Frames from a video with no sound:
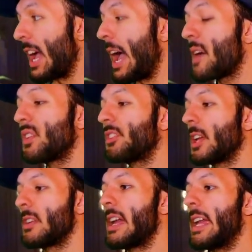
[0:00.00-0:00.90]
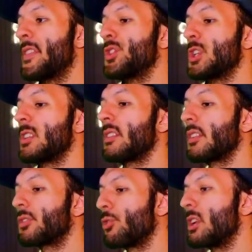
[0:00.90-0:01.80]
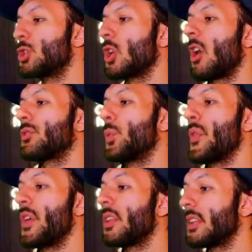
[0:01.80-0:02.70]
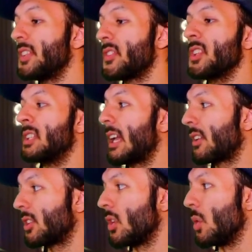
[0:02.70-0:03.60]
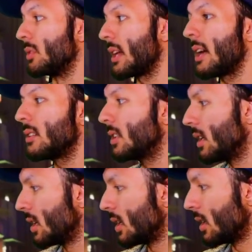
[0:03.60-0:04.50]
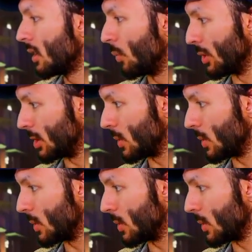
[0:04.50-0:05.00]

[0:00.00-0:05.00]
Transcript: have this area in the GTA 6 screenshots, where this is the Dixon Hotel, which you